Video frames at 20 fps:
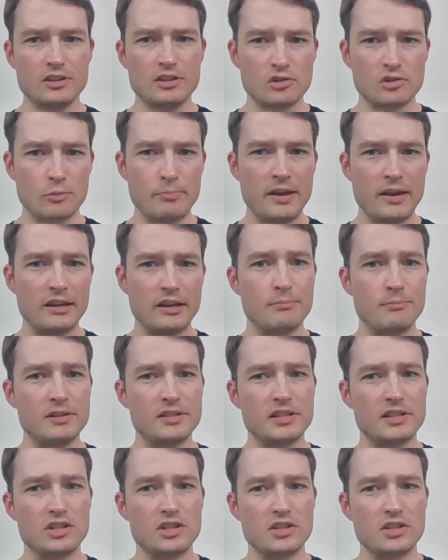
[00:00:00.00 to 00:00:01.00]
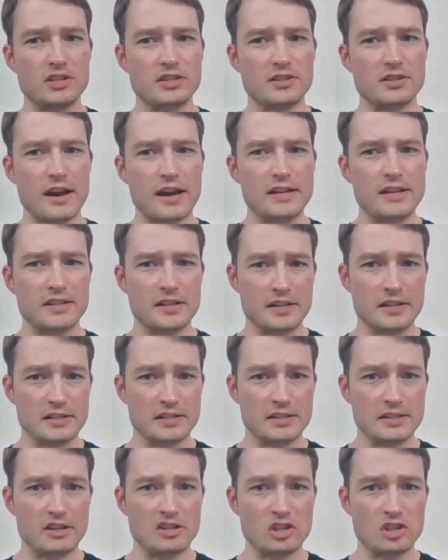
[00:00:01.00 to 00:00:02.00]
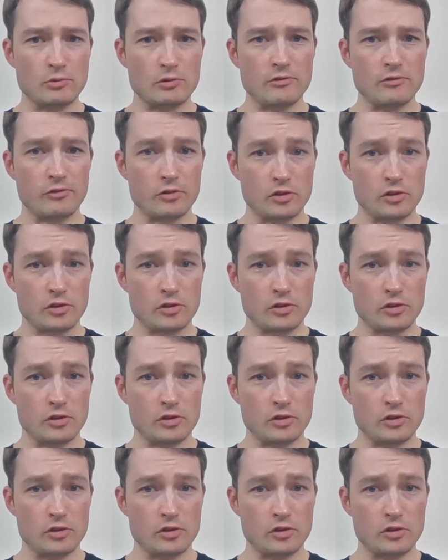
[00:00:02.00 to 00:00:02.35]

So pick a position size that is sensible